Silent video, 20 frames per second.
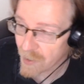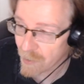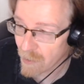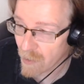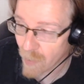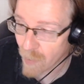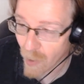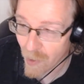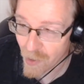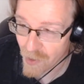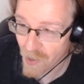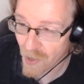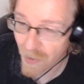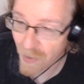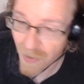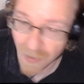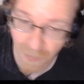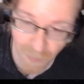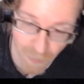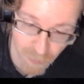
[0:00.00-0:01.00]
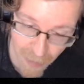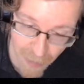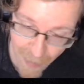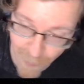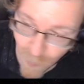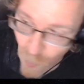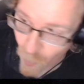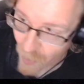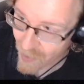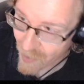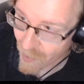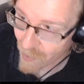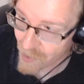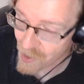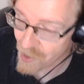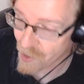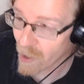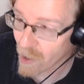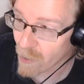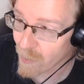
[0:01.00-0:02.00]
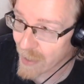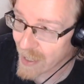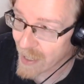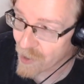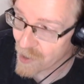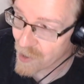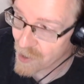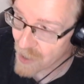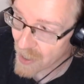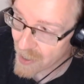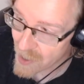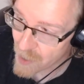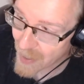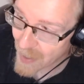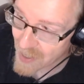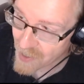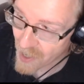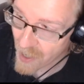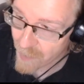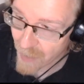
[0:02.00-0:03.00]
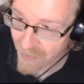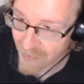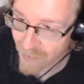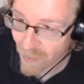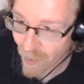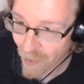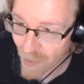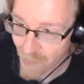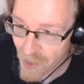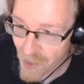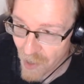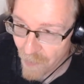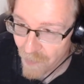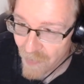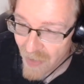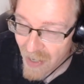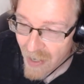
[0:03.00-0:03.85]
through a post on a web board called Star Rangers, uh, Space Combat Forums,